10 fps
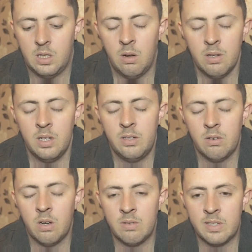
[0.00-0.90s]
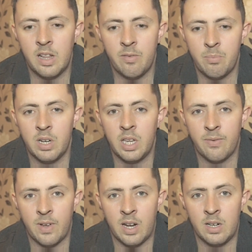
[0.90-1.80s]
Hold on to your own
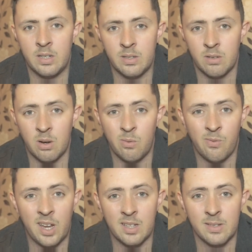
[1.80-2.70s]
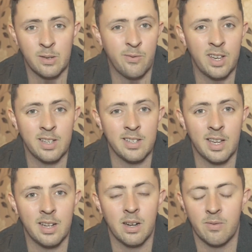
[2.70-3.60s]
self-belief and your own faith and stuff. I can
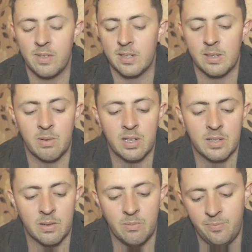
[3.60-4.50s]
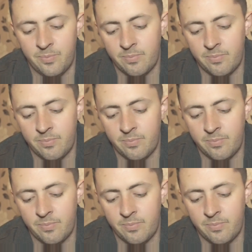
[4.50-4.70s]
take a lot of this as well, so.